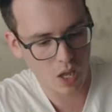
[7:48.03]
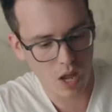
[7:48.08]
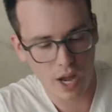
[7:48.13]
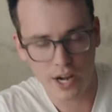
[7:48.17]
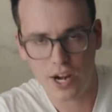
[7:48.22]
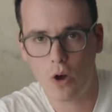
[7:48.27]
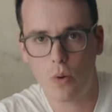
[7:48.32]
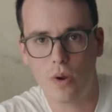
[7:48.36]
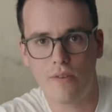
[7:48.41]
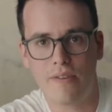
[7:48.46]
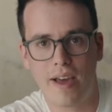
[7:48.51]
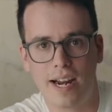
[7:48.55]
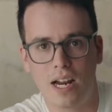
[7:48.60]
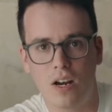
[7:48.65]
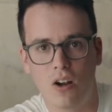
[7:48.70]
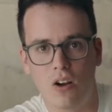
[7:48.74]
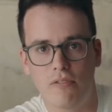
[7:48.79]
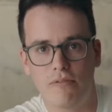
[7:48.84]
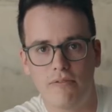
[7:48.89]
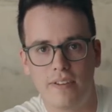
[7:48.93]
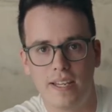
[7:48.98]
I know we've had a
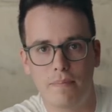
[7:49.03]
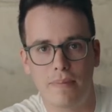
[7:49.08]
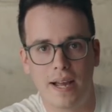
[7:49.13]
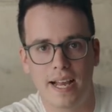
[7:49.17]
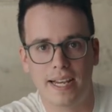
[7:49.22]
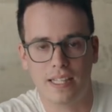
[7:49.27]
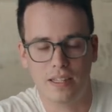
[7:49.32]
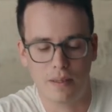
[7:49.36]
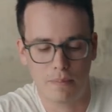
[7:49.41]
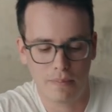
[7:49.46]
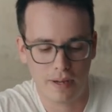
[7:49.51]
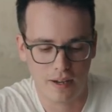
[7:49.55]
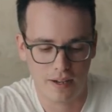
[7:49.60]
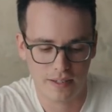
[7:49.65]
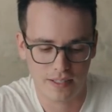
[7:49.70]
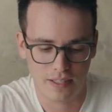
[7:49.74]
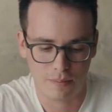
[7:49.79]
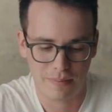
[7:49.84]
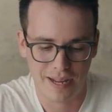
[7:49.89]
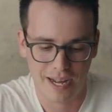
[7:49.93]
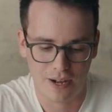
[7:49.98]
lot of feedback in the
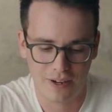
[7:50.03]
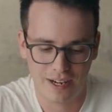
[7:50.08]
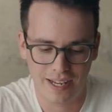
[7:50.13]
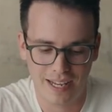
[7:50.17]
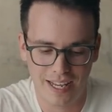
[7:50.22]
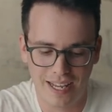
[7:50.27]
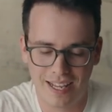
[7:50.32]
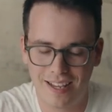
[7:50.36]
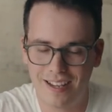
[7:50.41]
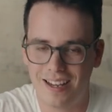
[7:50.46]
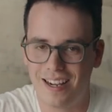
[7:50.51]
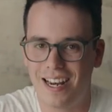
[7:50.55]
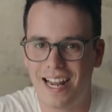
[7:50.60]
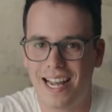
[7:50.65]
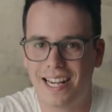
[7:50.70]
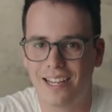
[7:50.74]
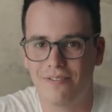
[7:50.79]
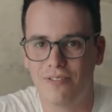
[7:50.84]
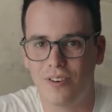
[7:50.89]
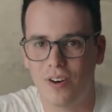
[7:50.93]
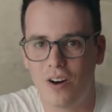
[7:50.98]
past about a
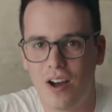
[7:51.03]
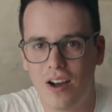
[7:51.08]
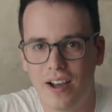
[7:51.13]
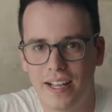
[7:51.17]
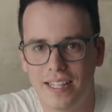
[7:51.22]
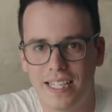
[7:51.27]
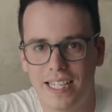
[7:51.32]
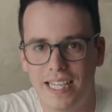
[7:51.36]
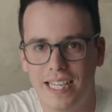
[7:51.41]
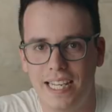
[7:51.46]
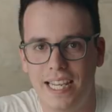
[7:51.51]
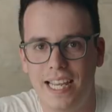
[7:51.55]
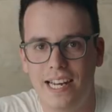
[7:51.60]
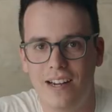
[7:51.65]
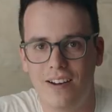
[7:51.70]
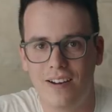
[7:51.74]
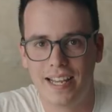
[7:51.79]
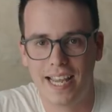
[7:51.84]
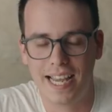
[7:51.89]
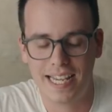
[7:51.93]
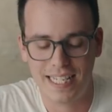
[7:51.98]
lack of variety in
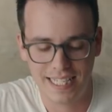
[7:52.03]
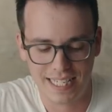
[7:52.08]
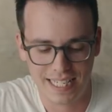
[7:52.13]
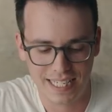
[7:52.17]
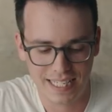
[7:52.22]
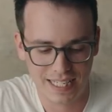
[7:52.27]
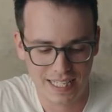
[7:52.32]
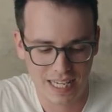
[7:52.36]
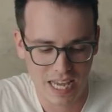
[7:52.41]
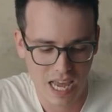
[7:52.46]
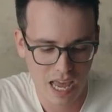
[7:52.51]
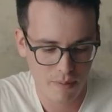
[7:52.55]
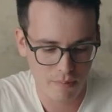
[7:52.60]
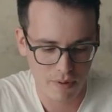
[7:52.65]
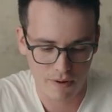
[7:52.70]
our cases,